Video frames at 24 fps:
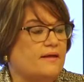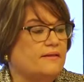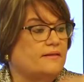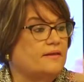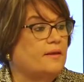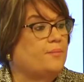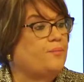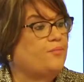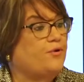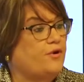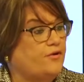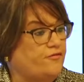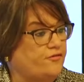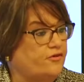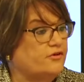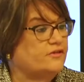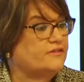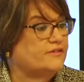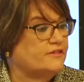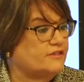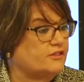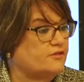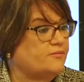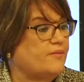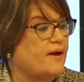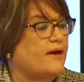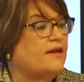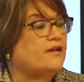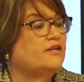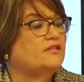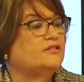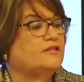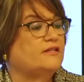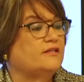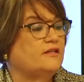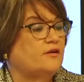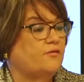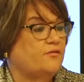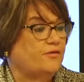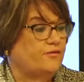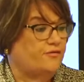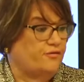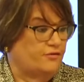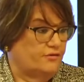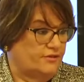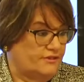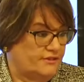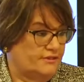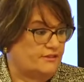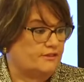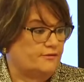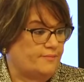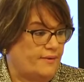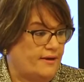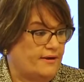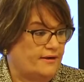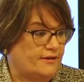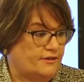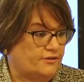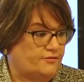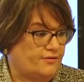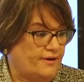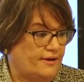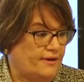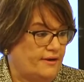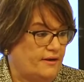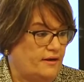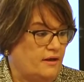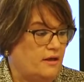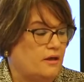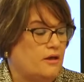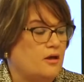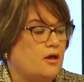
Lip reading: The preview is in Spanish and the review is in Spanish, right?